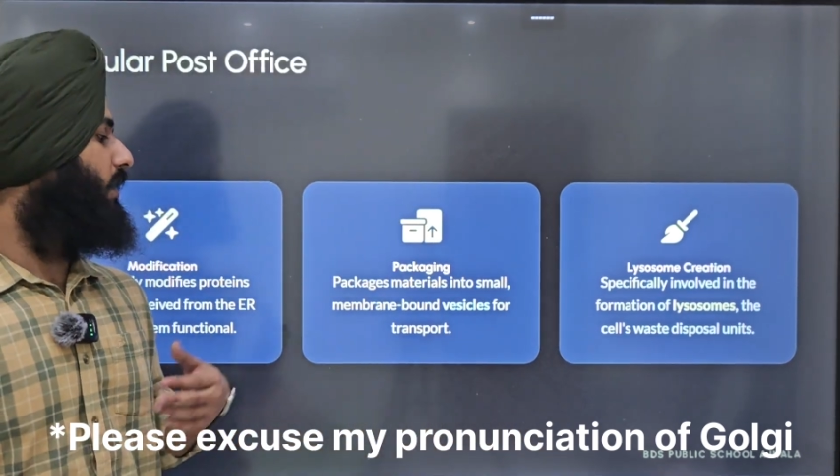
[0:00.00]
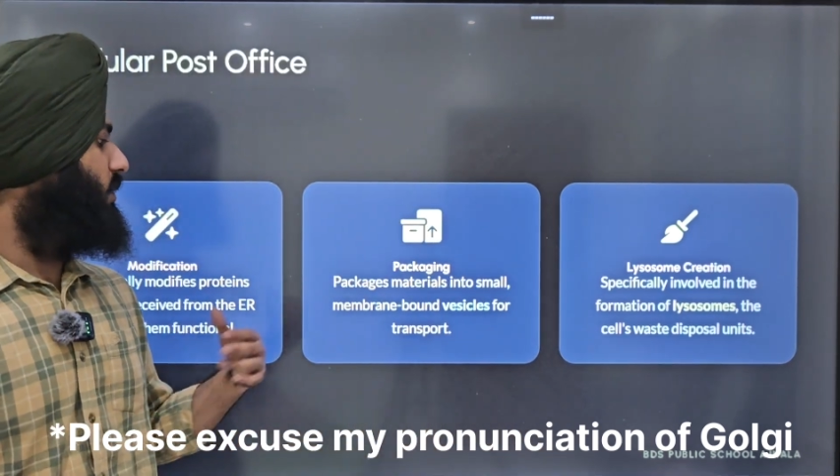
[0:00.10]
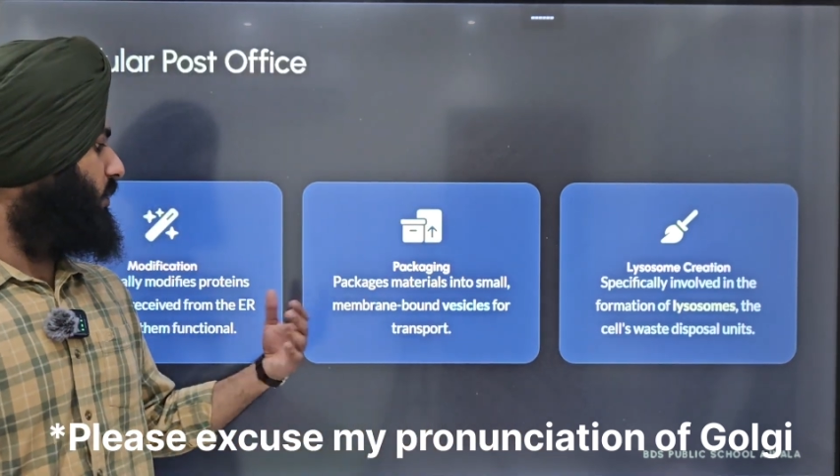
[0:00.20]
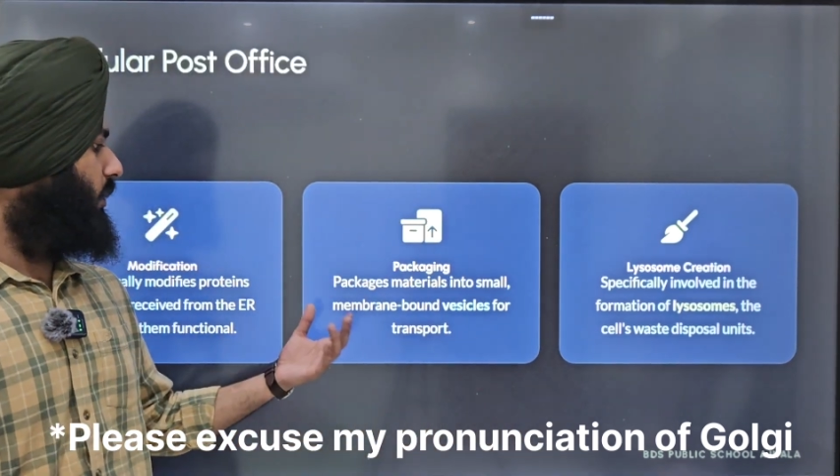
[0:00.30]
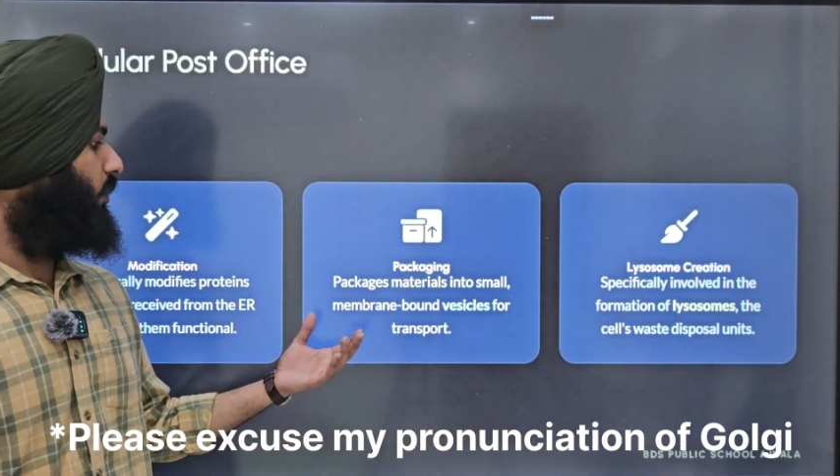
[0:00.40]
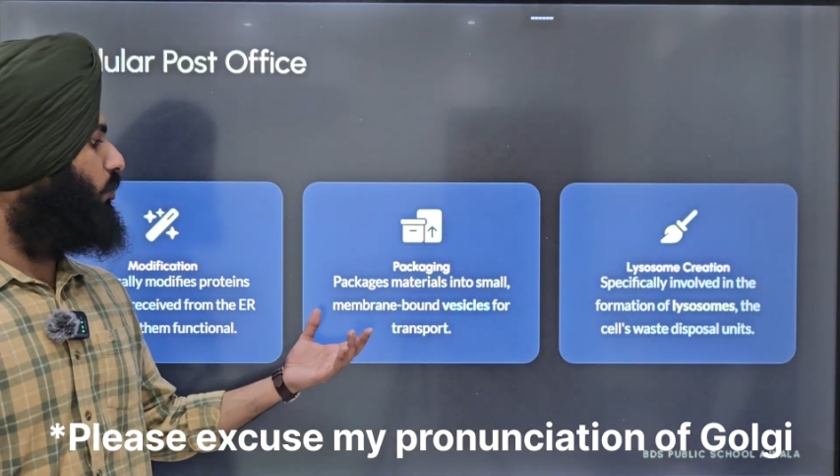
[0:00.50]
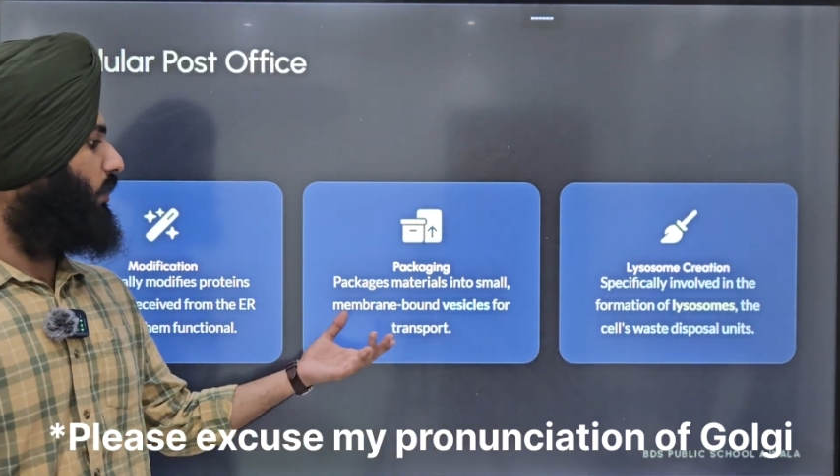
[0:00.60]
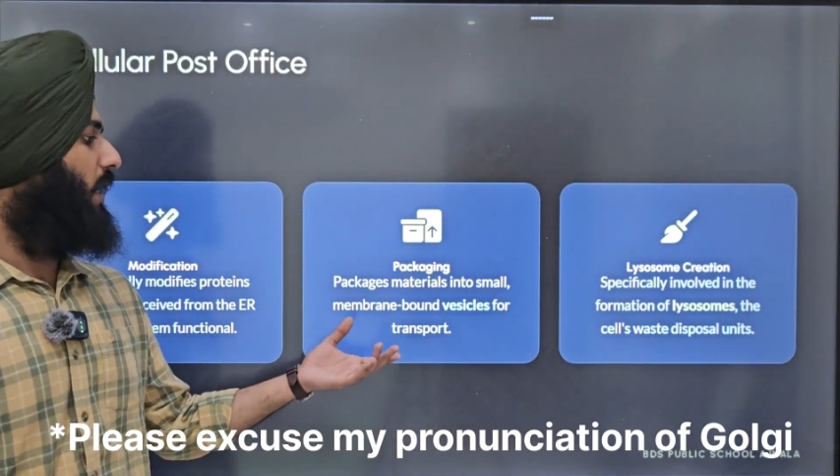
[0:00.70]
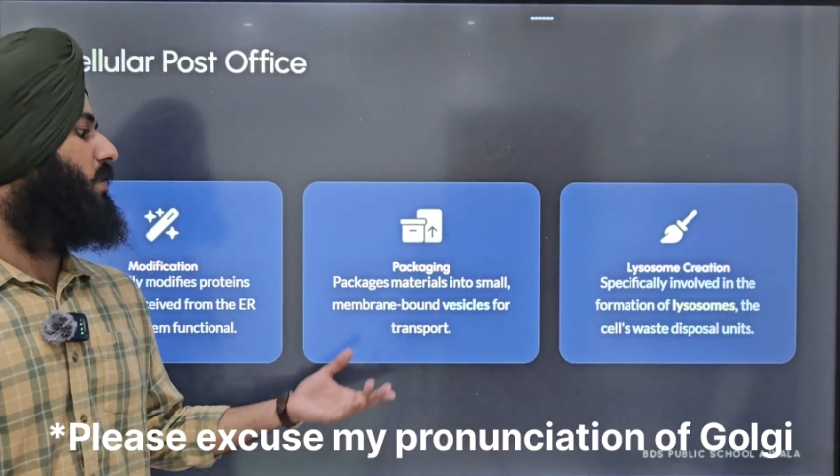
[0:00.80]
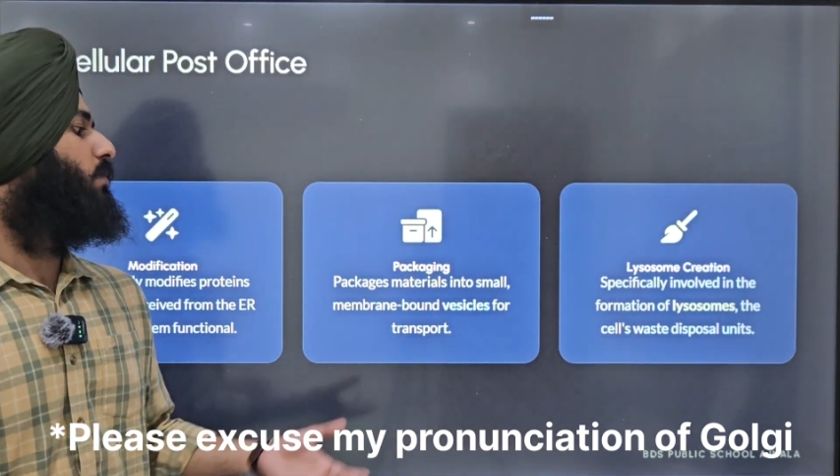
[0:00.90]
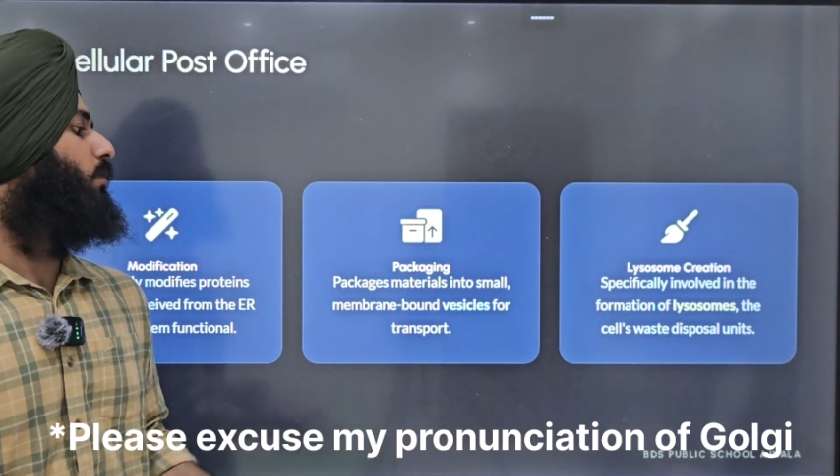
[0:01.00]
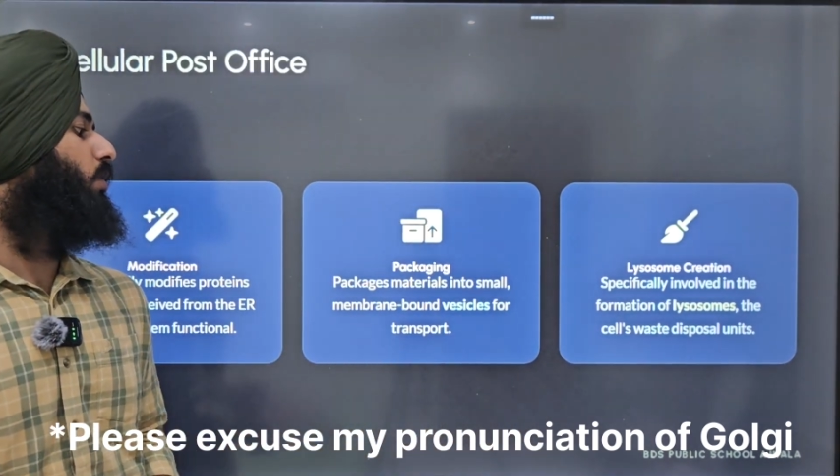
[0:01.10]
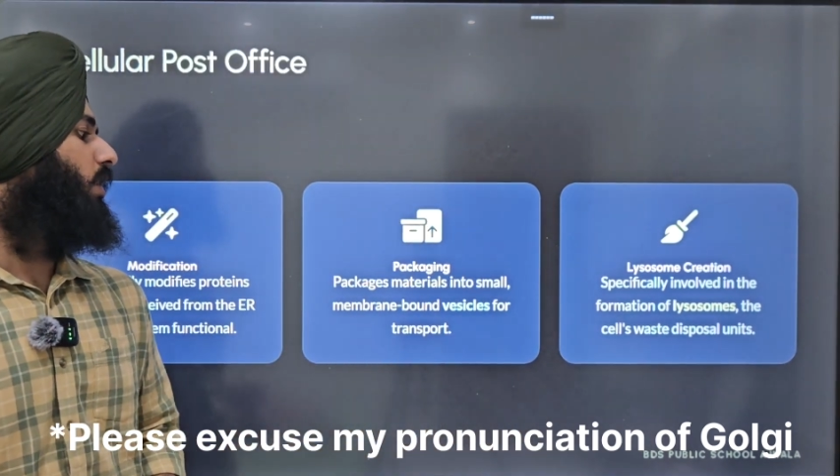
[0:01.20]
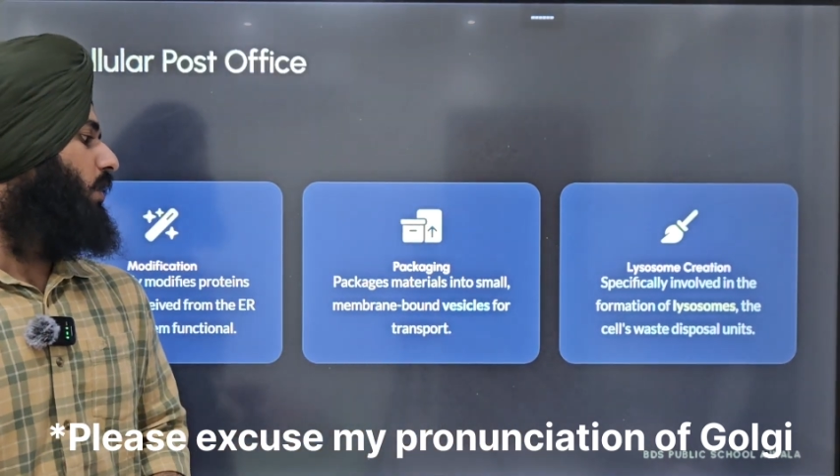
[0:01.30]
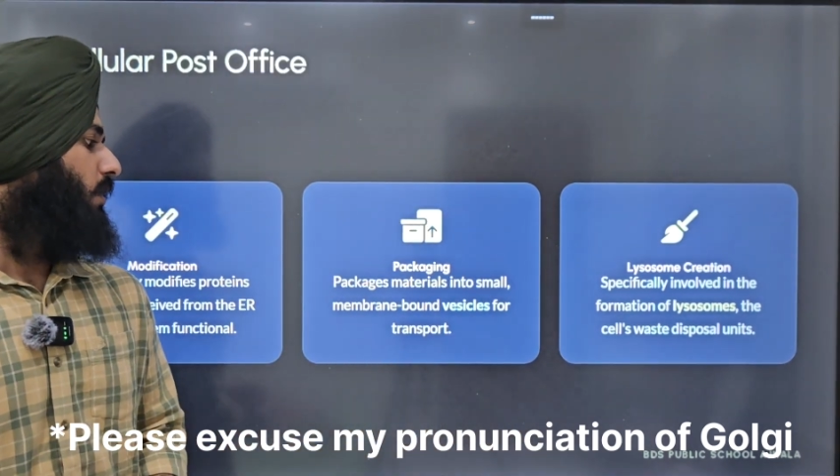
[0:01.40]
easier to transport